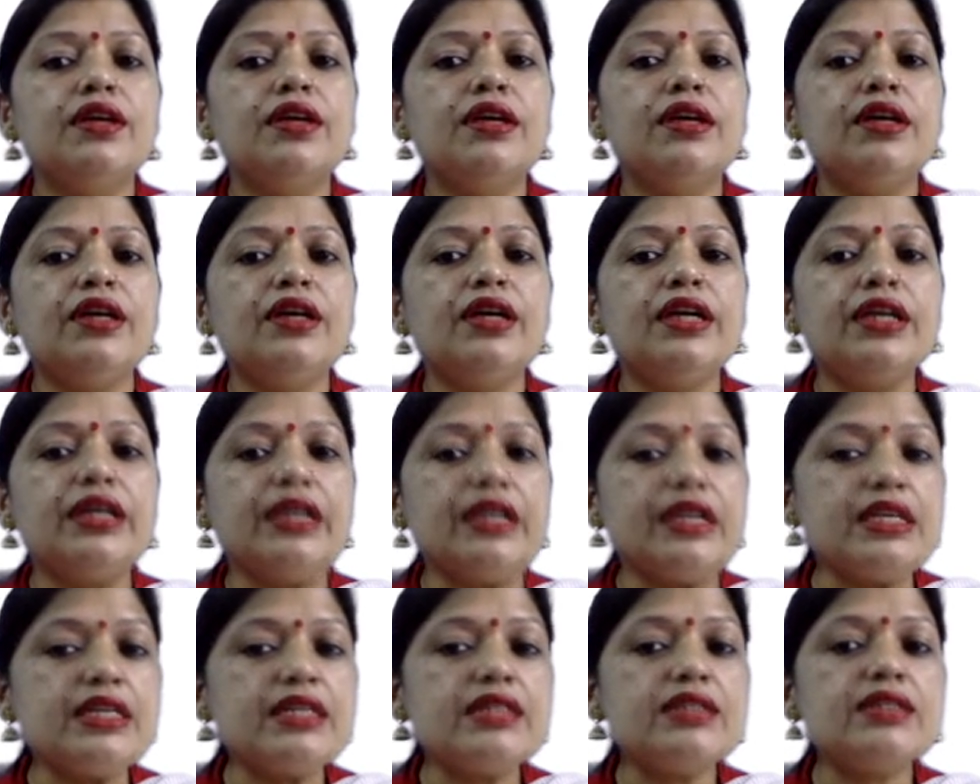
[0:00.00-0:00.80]
It
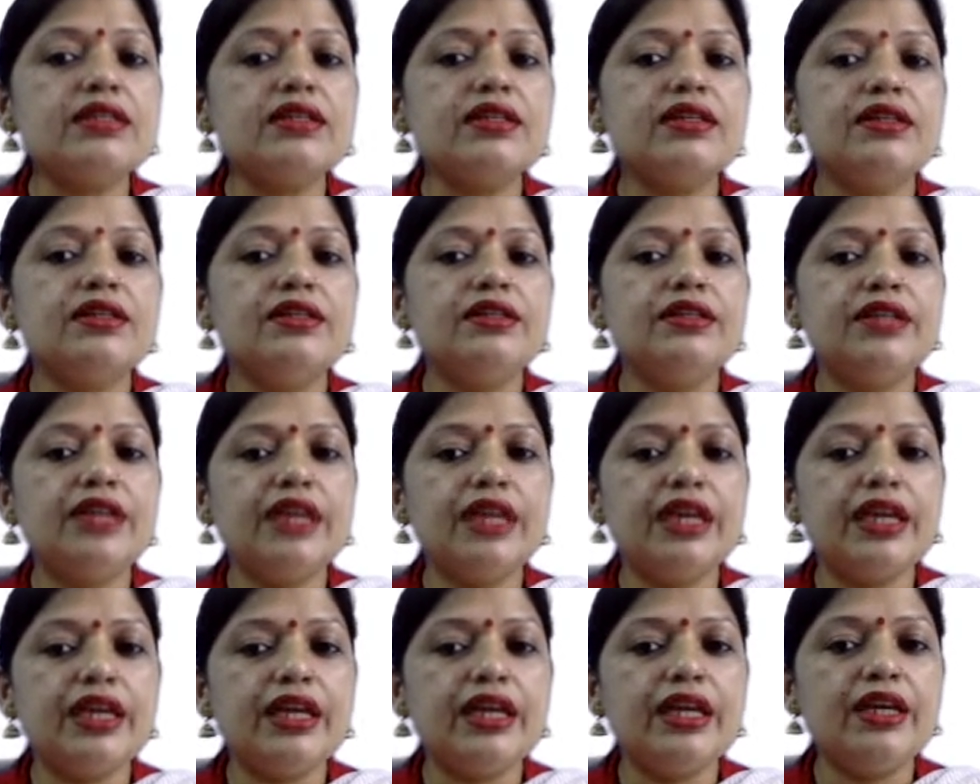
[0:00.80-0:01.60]
is
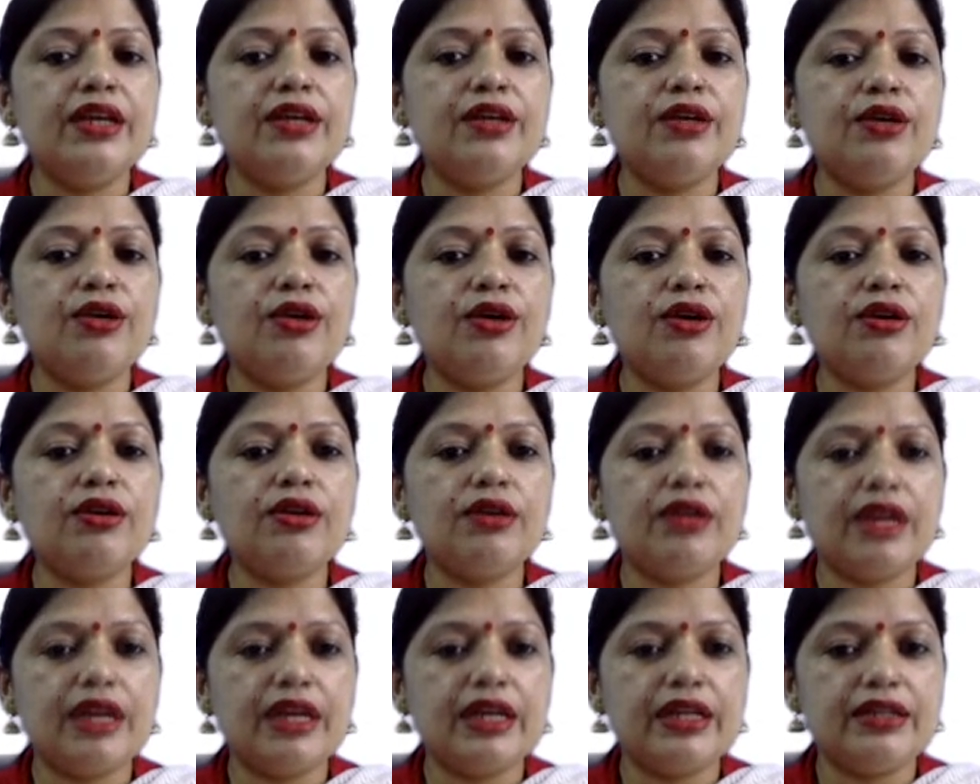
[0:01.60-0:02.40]
day, not
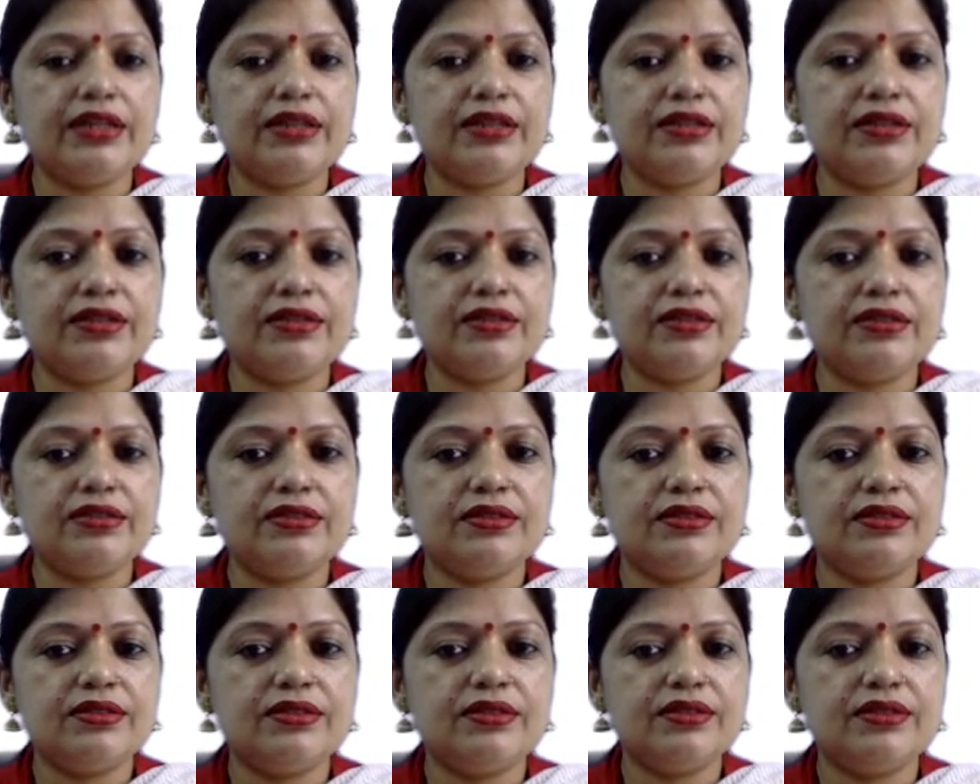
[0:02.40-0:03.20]
night.
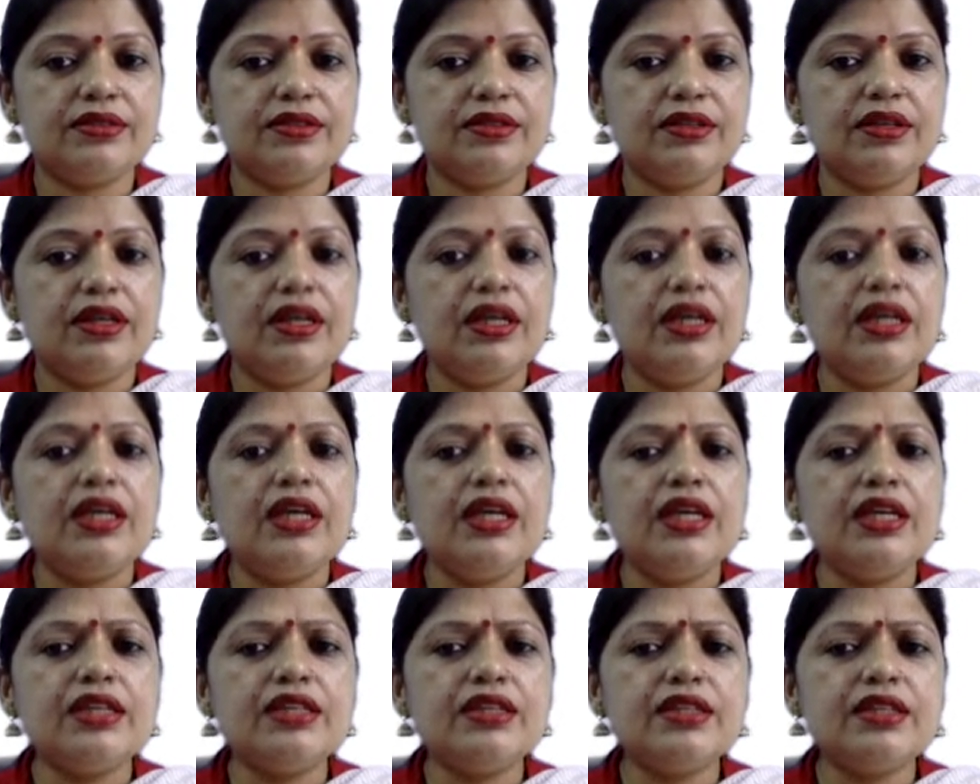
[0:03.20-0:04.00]

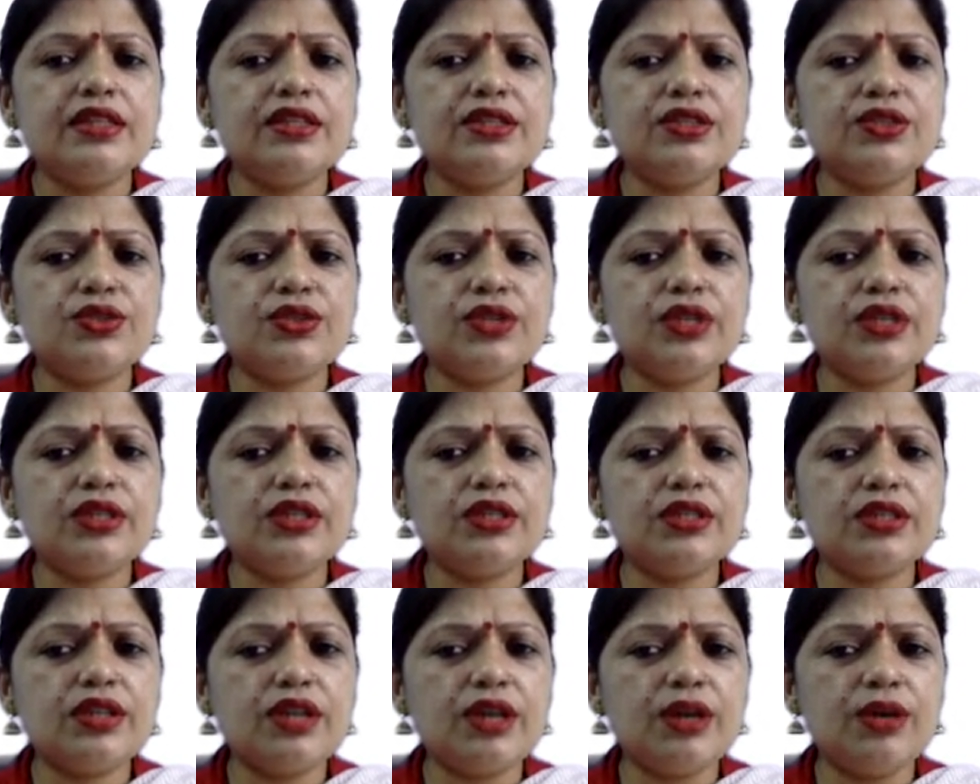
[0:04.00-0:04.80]
Is the
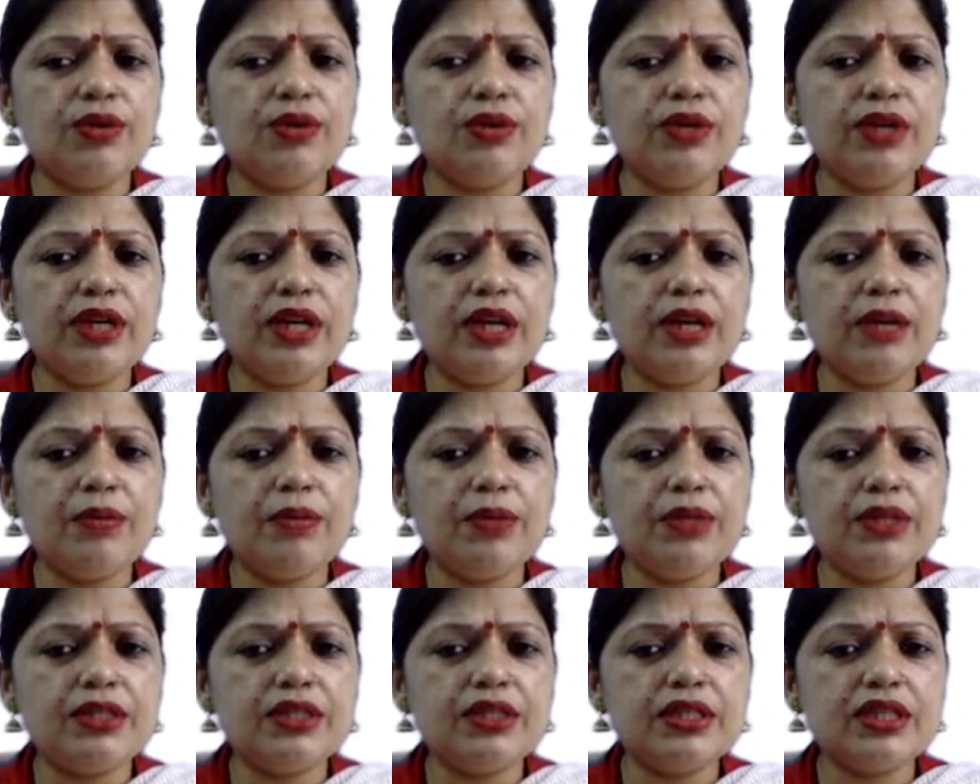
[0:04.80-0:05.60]
street crowded and
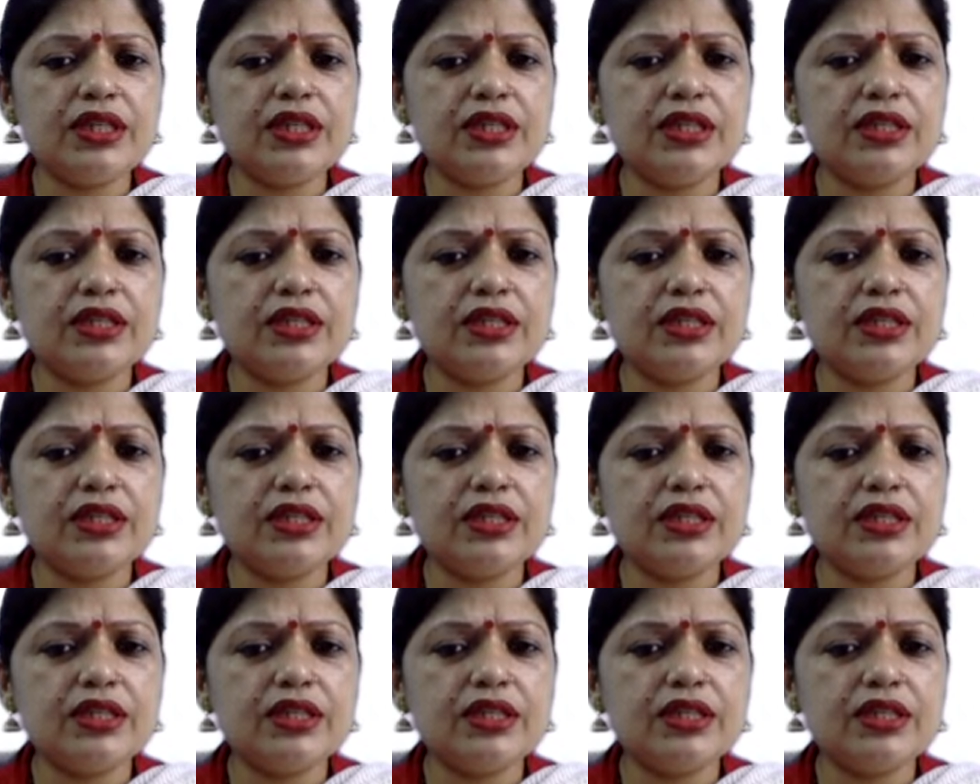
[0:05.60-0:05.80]
busy?